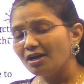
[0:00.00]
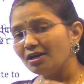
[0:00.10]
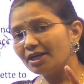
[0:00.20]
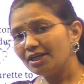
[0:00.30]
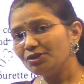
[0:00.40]

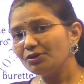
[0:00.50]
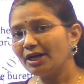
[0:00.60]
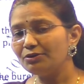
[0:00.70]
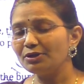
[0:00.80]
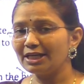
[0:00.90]
again you
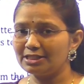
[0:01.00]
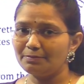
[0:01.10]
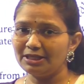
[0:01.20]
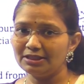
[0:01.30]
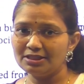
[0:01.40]
have to
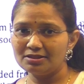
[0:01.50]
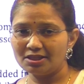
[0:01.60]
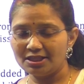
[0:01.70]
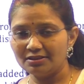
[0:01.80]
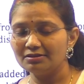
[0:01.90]
explain this
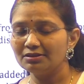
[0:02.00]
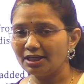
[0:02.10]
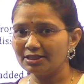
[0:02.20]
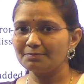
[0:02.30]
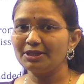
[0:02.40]

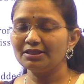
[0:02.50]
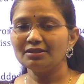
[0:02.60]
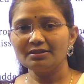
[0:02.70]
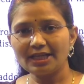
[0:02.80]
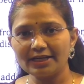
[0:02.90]

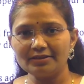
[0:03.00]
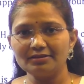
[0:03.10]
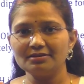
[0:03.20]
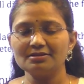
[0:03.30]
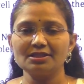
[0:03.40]

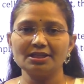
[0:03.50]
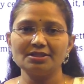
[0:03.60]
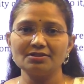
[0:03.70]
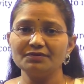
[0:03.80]
stages.